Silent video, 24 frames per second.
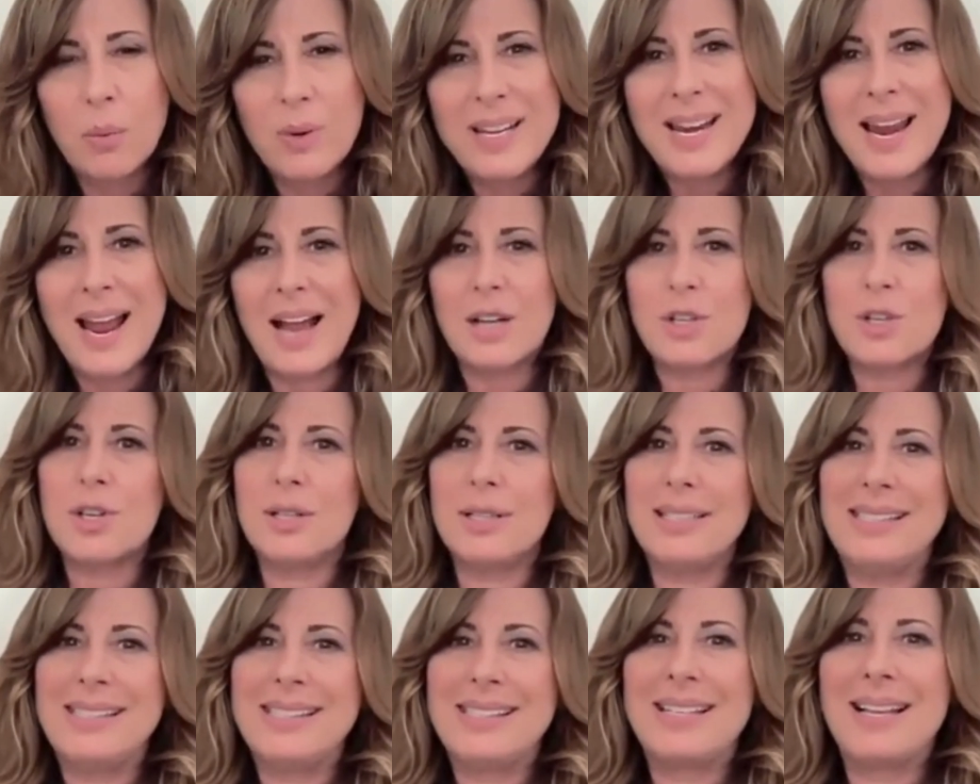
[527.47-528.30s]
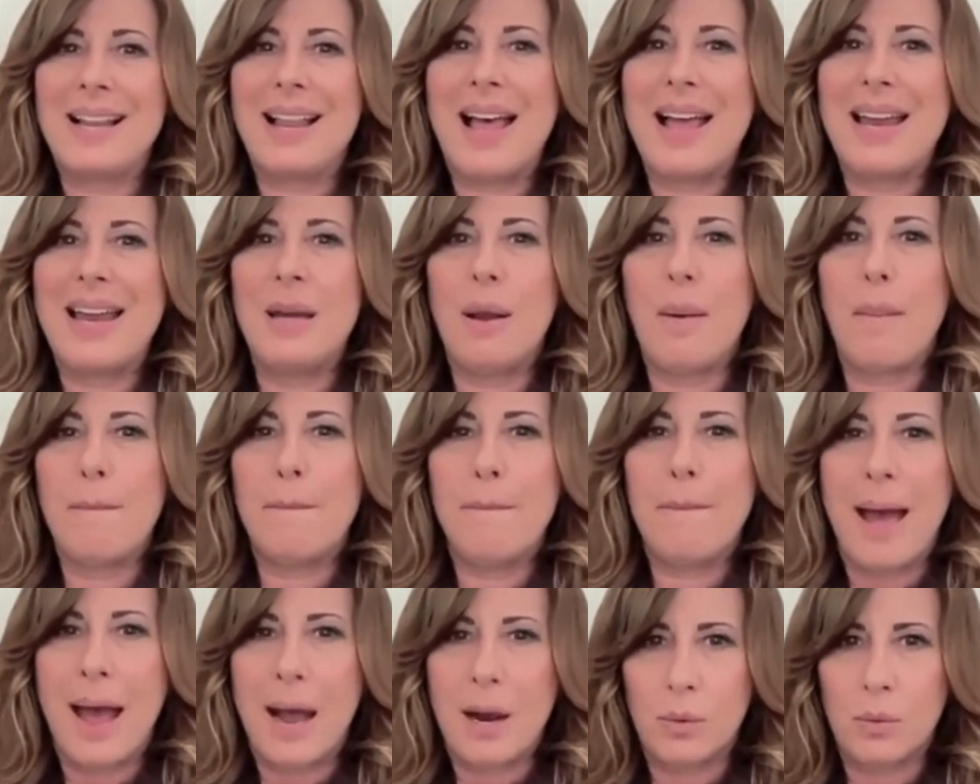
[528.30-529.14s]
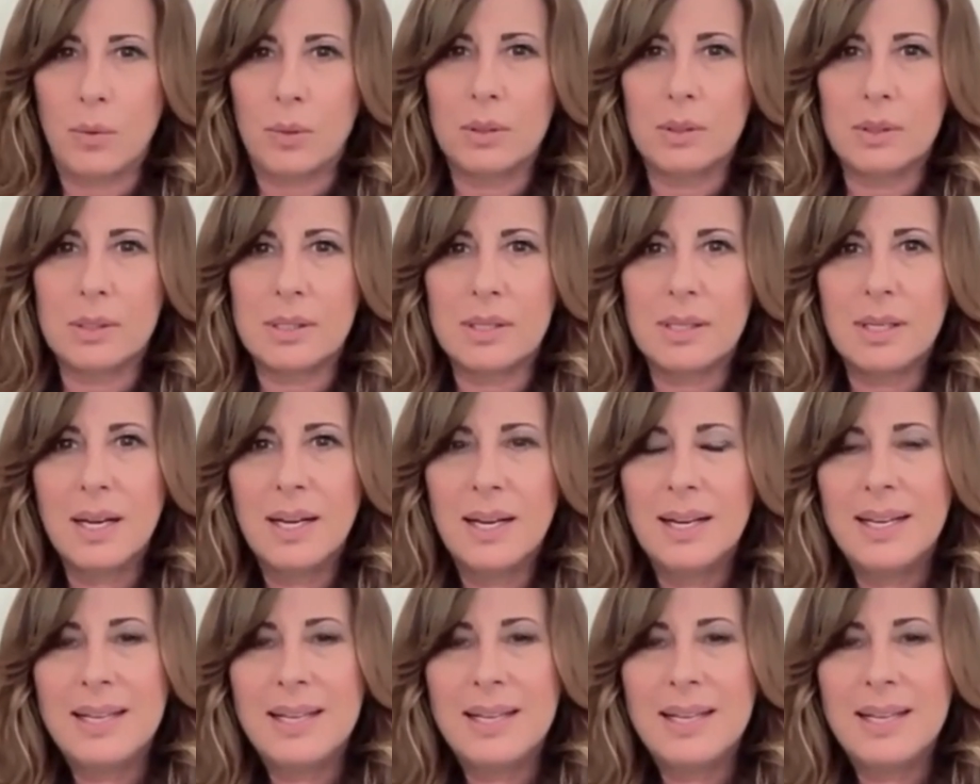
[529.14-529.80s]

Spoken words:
We actually slide backwards.